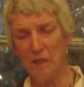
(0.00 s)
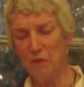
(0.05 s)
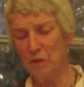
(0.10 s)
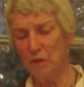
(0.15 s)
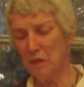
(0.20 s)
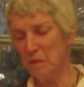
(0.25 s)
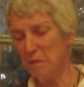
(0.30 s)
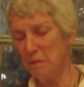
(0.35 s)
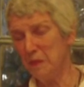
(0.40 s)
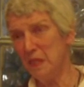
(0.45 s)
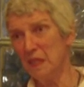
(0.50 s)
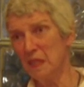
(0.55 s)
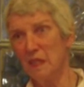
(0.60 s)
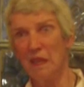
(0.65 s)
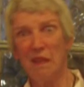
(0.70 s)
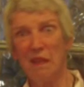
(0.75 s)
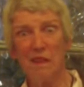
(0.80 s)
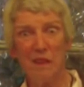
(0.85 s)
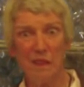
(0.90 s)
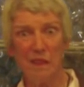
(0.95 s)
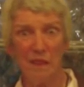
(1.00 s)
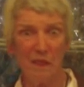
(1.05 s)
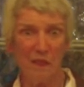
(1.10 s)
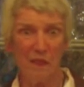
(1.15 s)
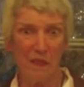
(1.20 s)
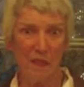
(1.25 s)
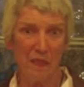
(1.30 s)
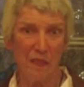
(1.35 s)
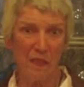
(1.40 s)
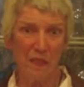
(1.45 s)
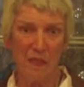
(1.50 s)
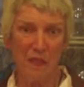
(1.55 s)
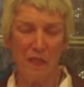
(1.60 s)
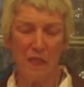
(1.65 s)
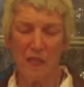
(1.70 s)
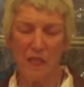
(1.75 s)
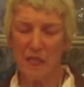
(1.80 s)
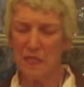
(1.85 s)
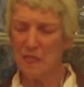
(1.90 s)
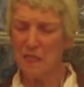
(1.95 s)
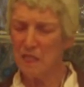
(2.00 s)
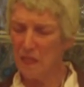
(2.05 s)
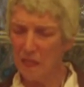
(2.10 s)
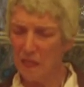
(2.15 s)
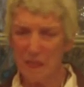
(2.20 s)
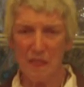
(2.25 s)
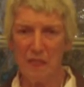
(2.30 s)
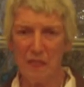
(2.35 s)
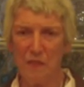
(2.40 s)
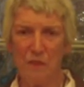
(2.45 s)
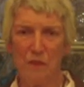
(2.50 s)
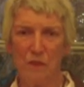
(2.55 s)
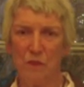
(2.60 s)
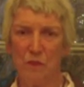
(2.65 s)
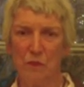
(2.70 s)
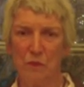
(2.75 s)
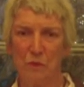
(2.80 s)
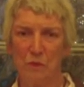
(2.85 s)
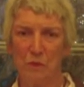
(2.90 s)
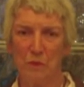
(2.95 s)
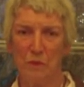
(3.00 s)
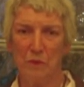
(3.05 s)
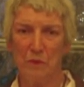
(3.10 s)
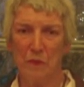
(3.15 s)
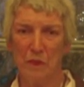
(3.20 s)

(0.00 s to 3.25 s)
You can be a nothing. It has nothing to do